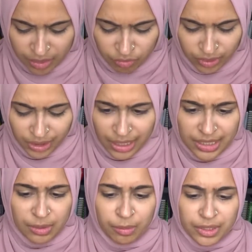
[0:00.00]
really like
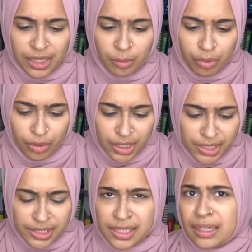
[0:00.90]

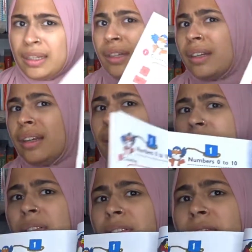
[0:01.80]
Singapore's
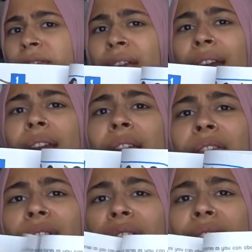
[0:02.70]

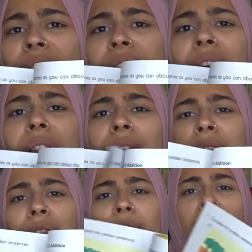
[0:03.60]
very
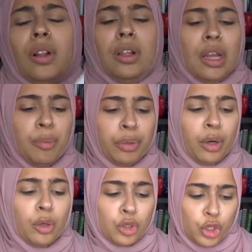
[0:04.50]
colorful
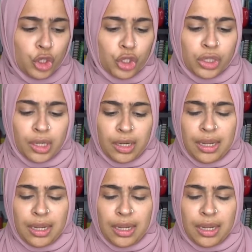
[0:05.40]
approach.